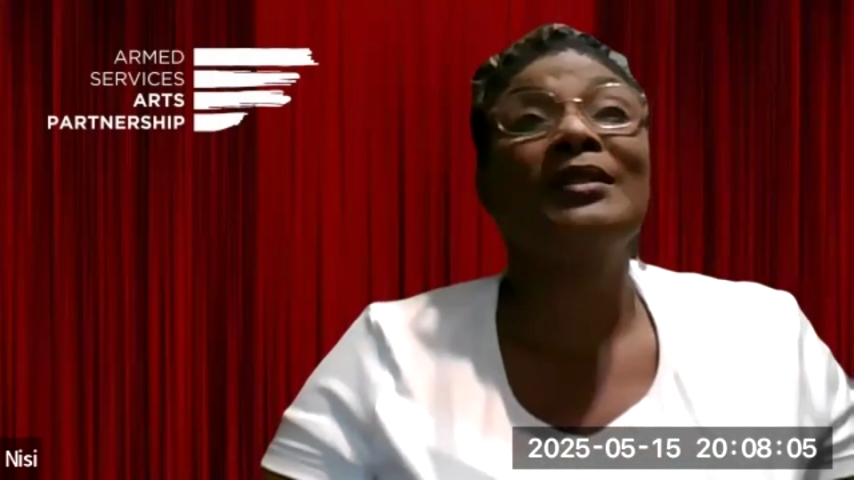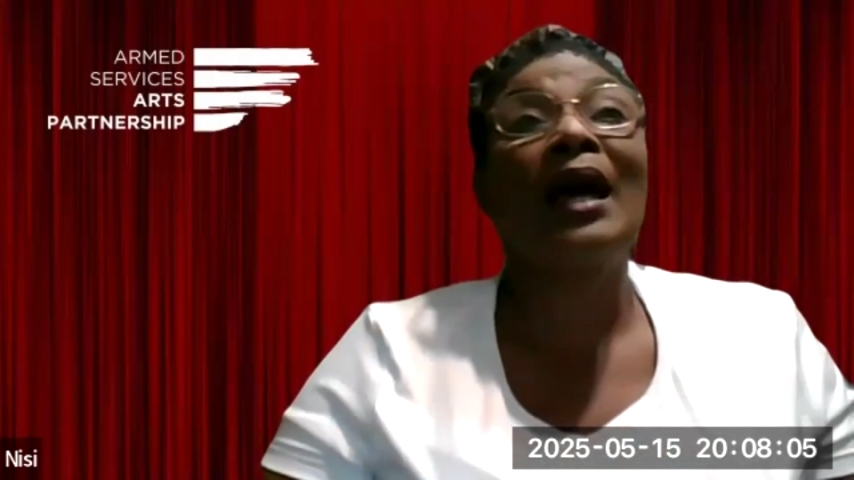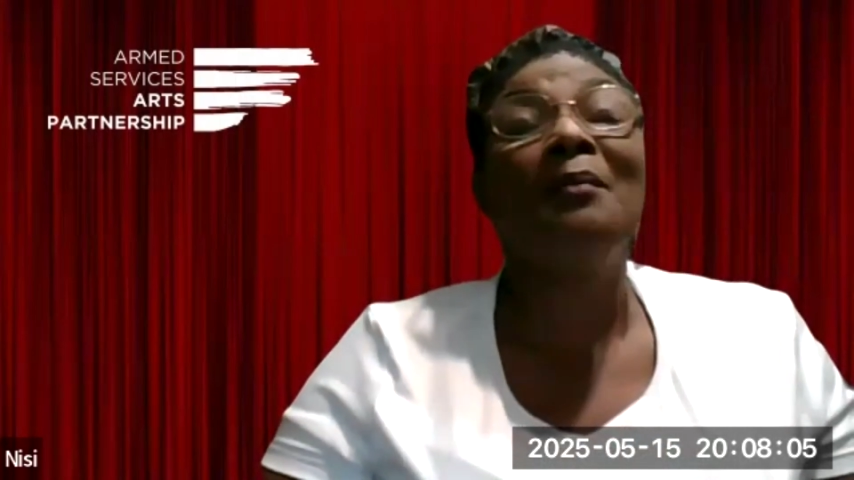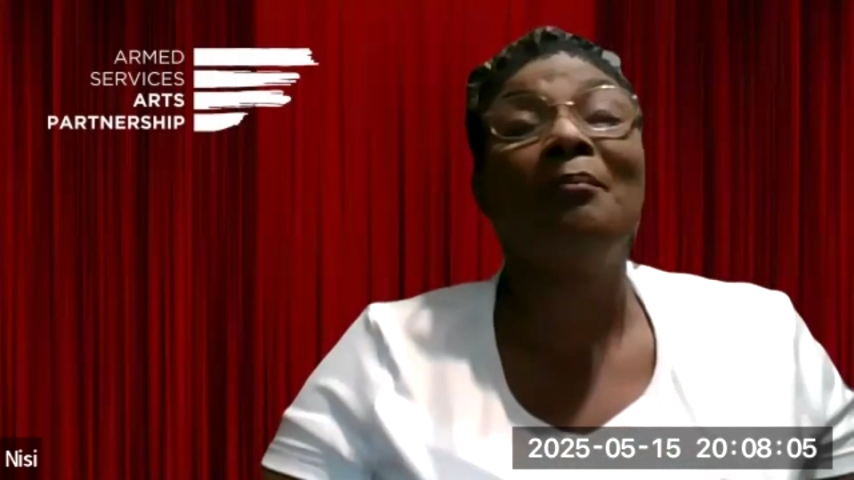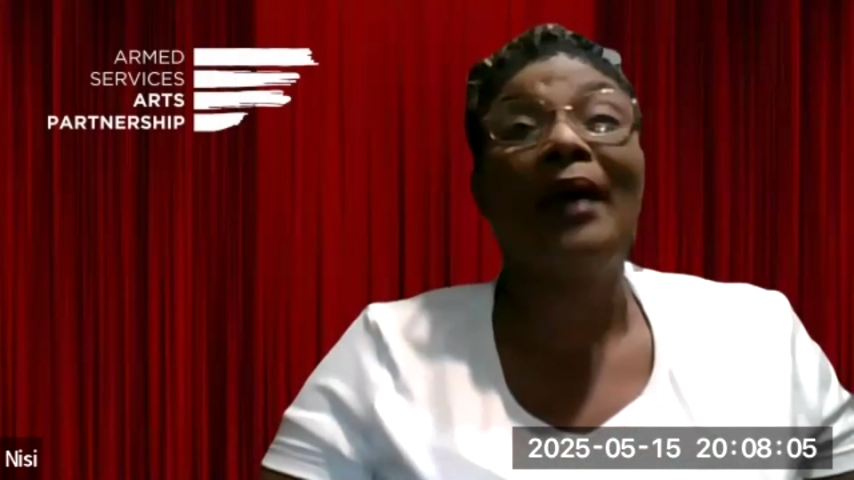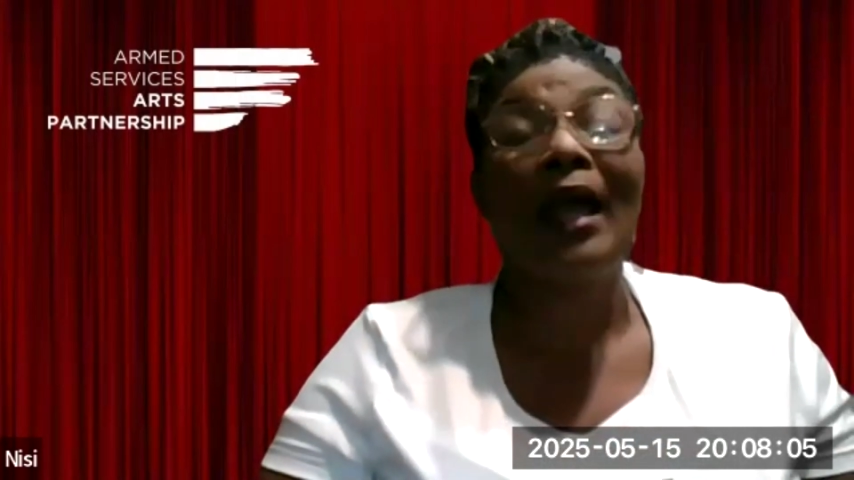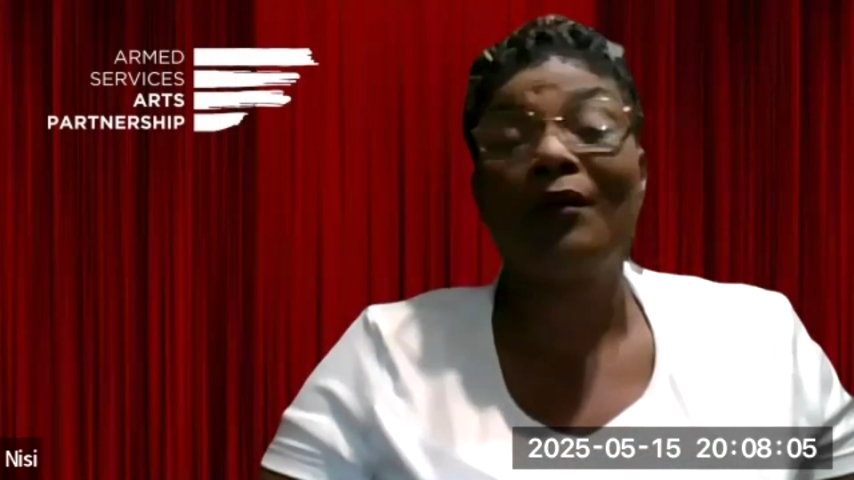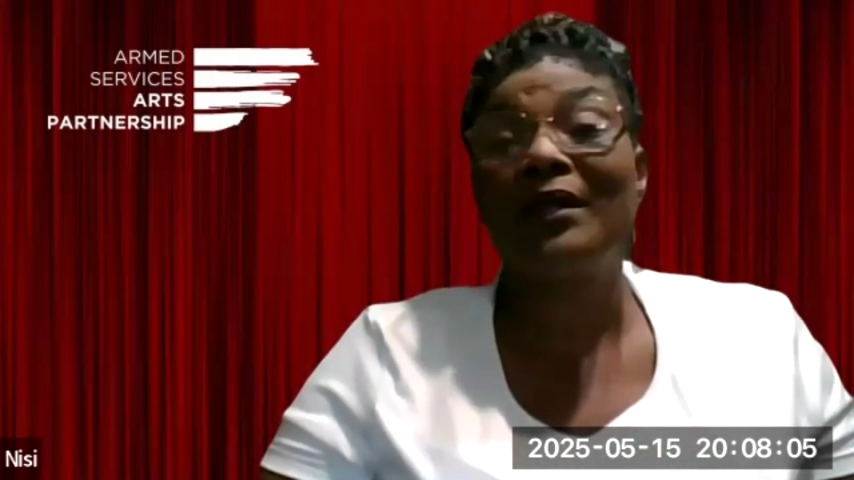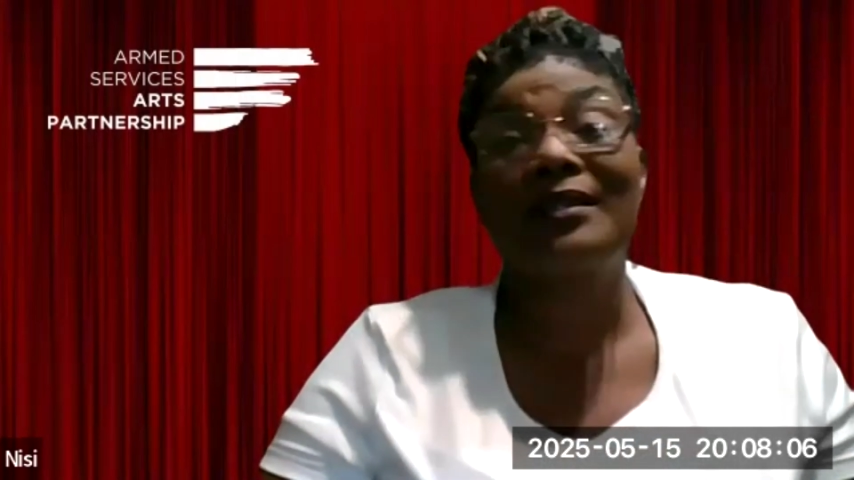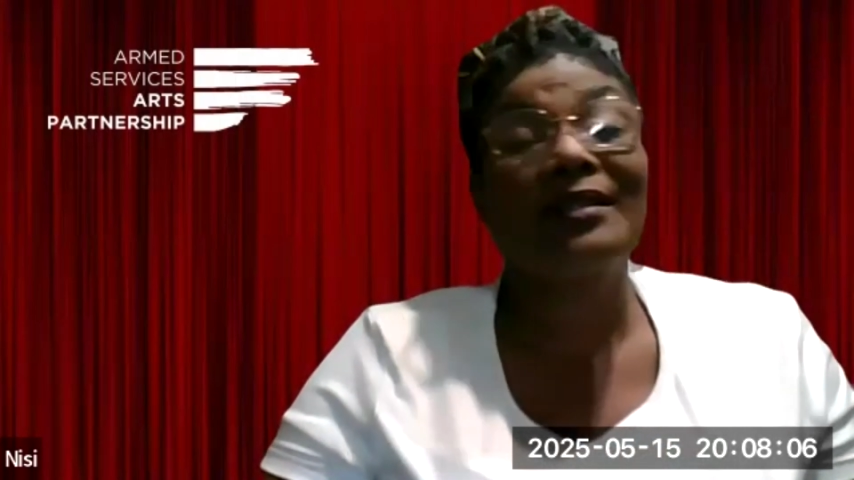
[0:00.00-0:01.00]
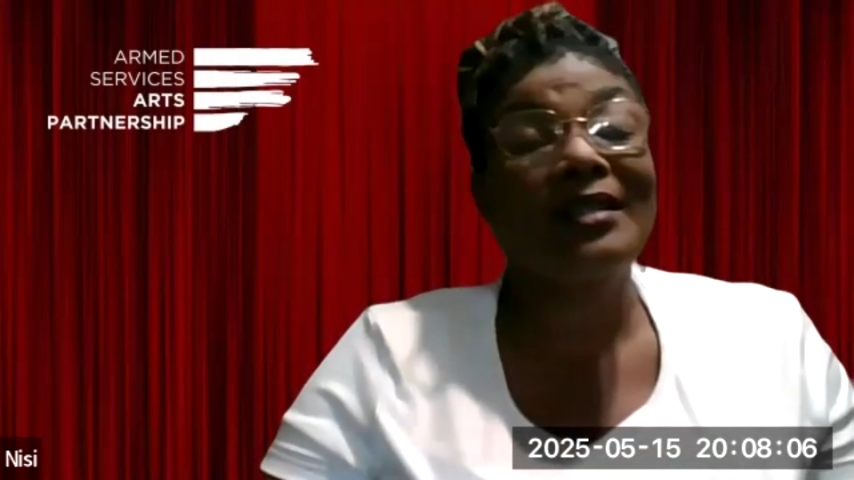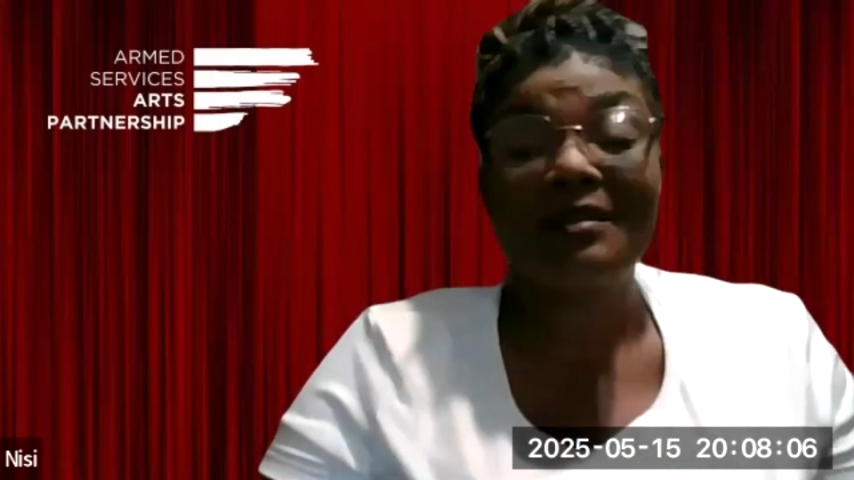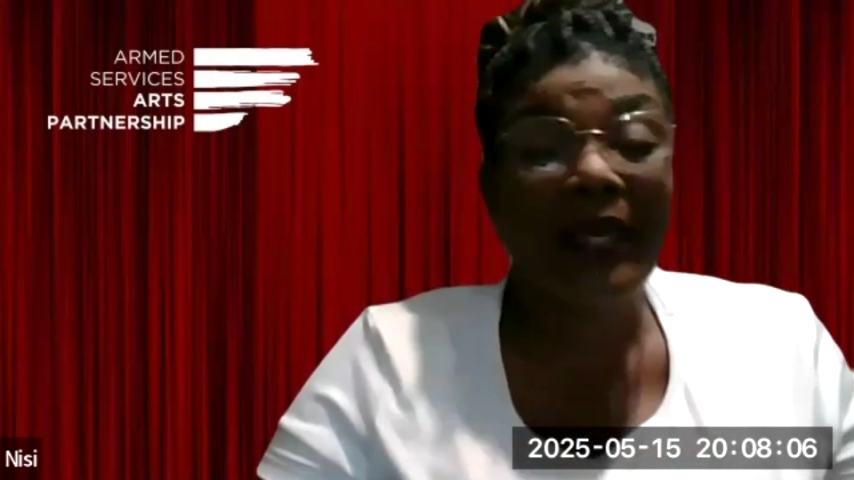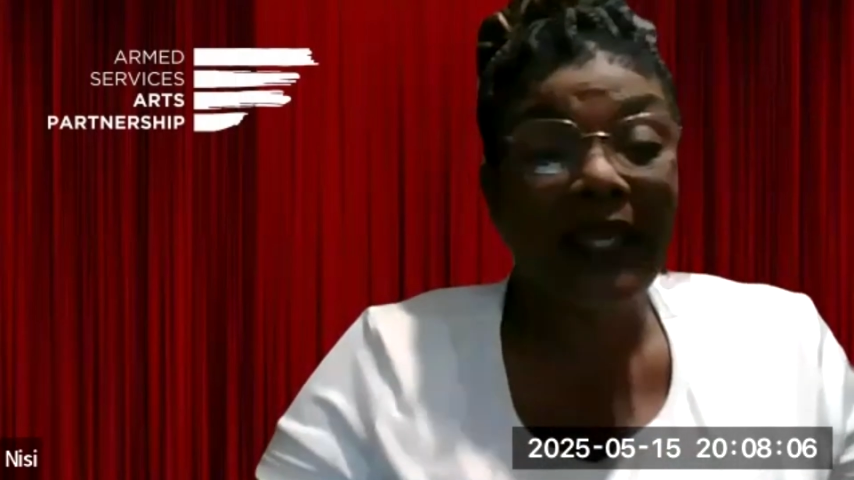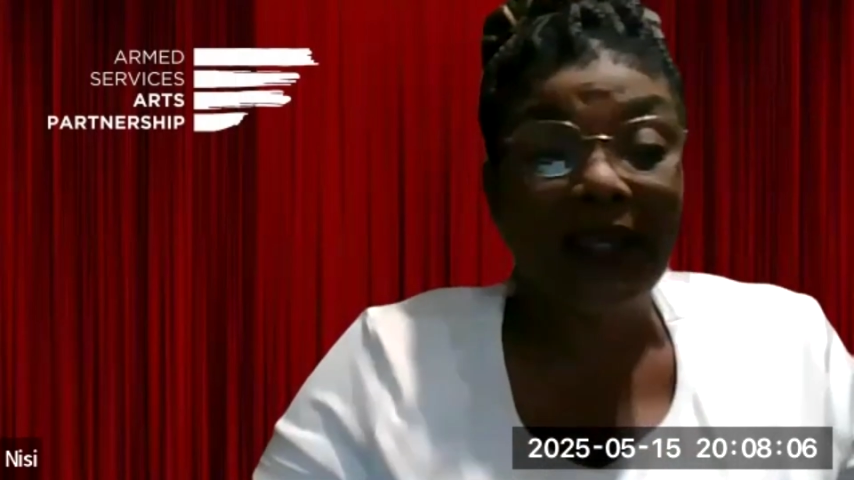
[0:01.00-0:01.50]
was I married to
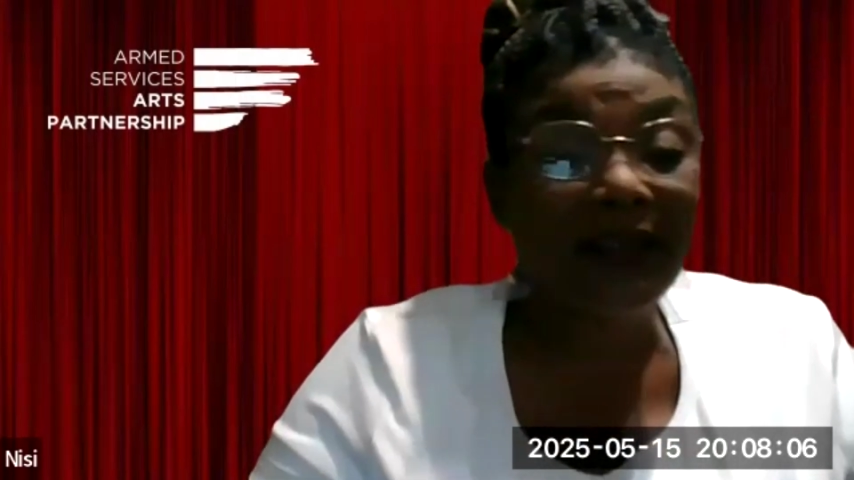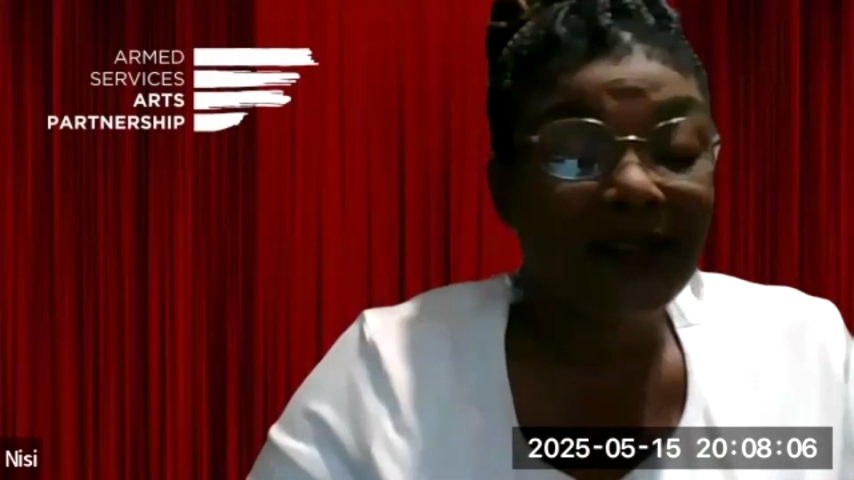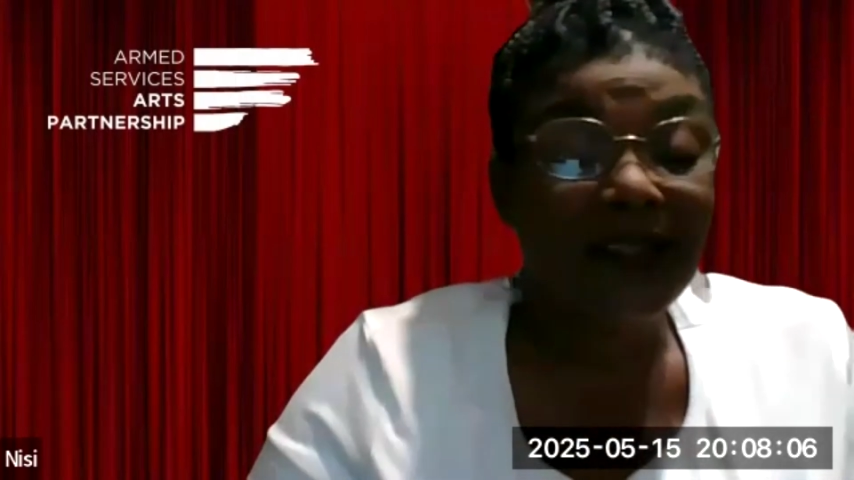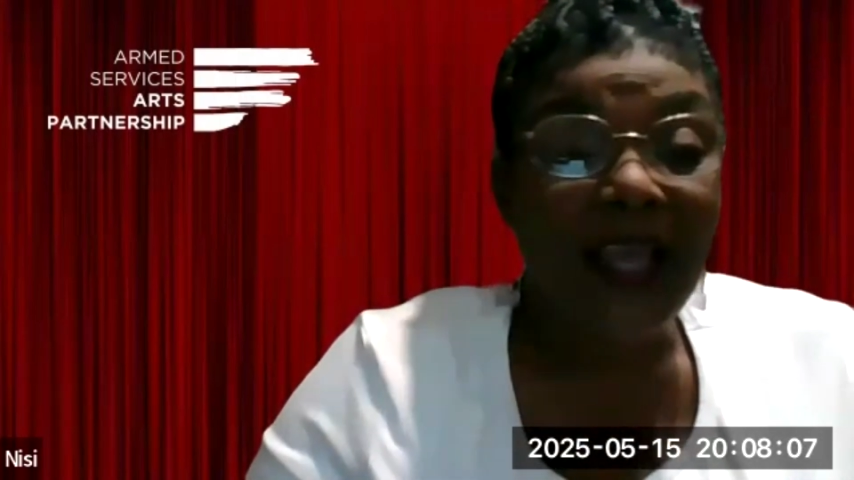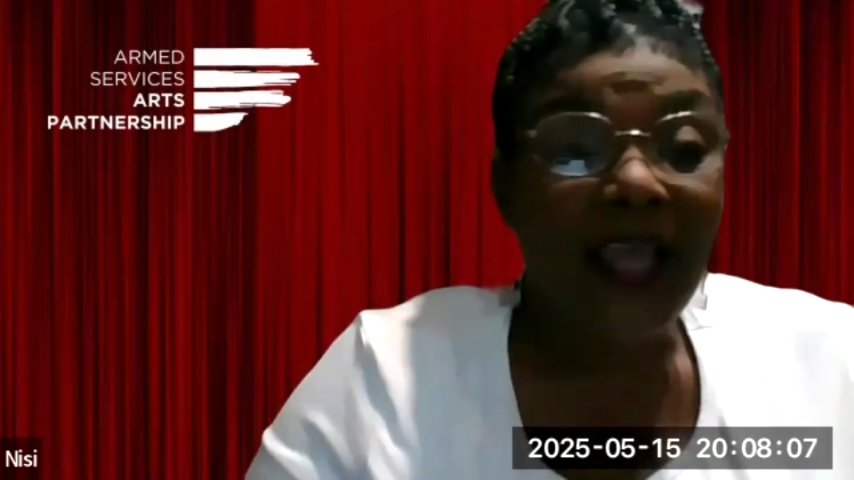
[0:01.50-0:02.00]
this man?